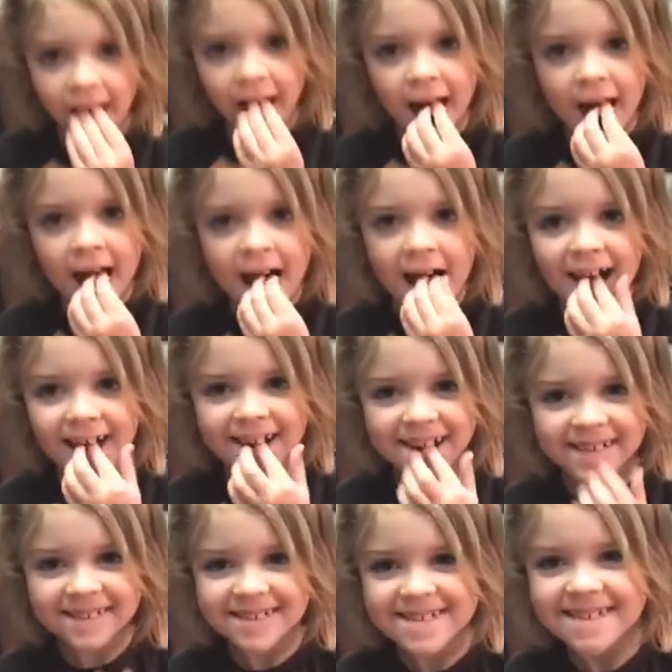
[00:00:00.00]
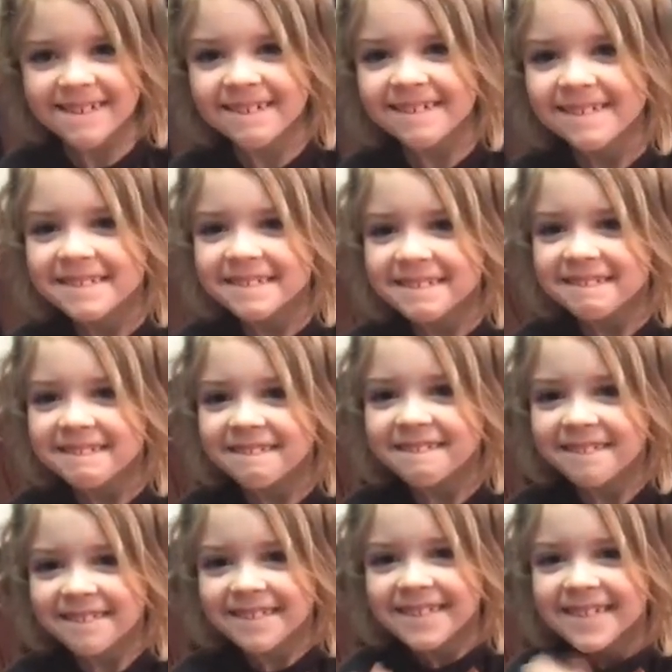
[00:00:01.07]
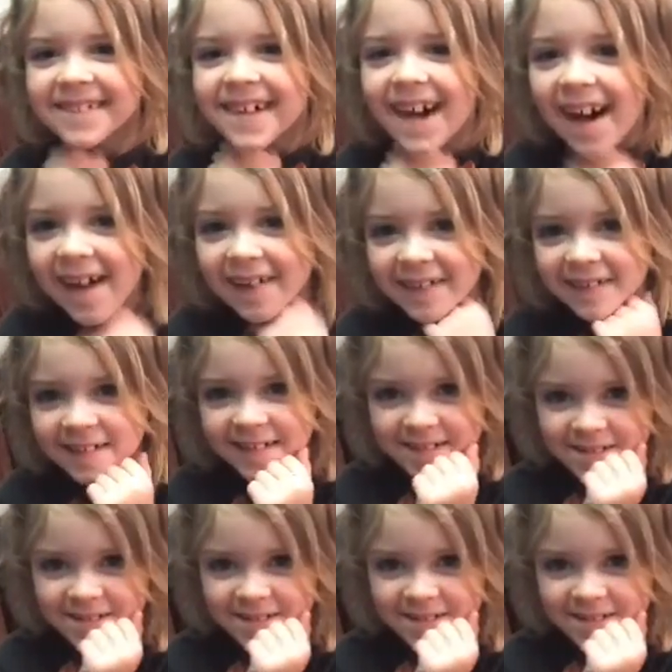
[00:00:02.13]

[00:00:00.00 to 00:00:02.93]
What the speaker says: down with eating. Aren't you?